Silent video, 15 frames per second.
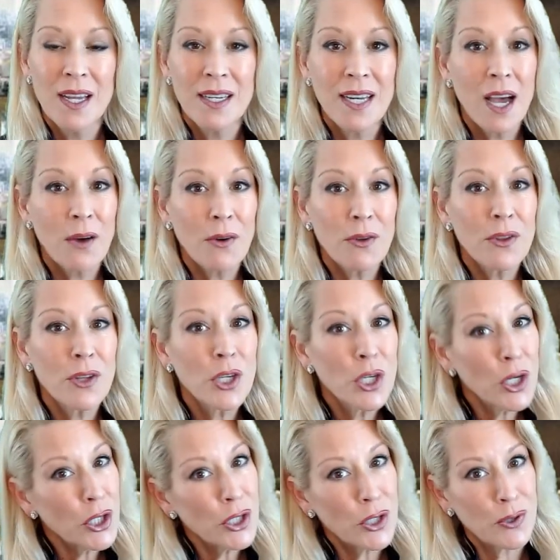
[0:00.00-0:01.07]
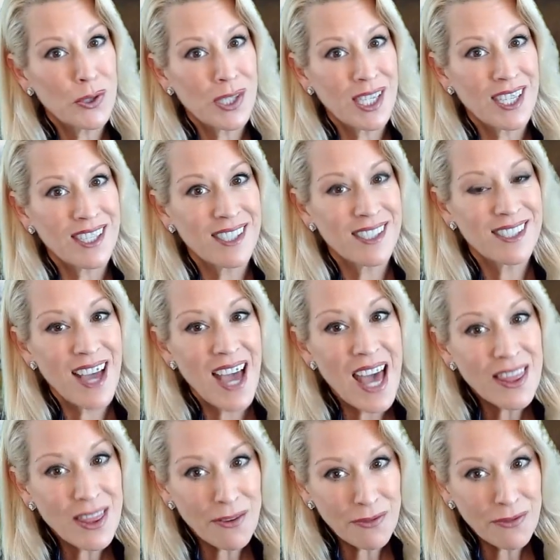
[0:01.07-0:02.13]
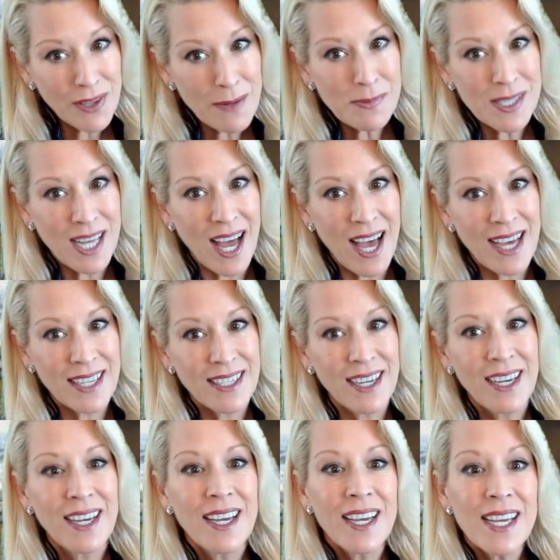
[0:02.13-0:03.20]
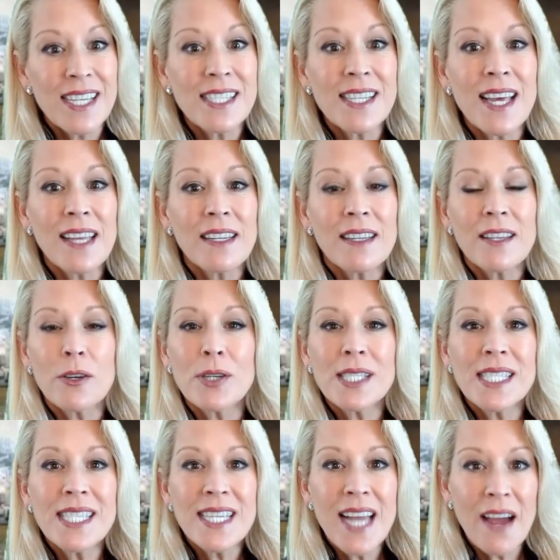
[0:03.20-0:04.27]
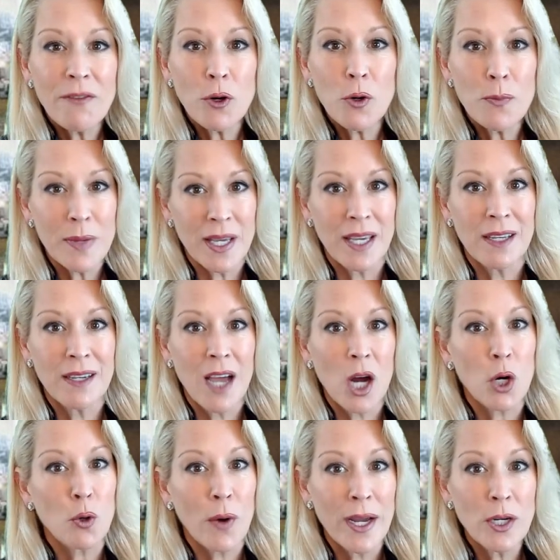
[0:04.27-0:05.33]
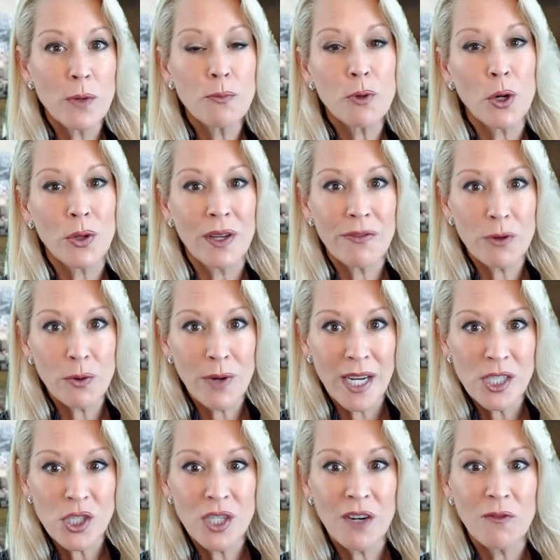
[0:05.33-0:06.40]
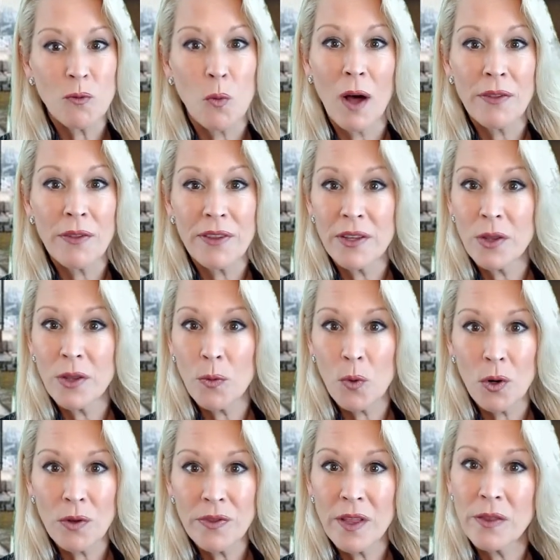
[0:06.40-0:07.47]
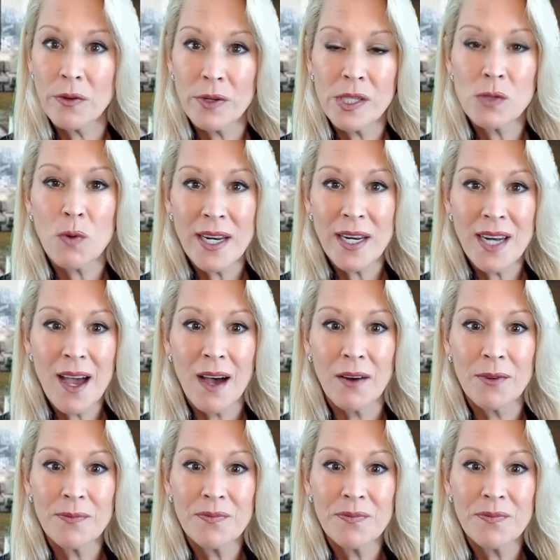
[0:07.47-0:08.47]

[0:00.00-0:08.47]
Now, the good news is, and the flip side, is that there has never been a greater proliferation of wealth in the world than there is right now.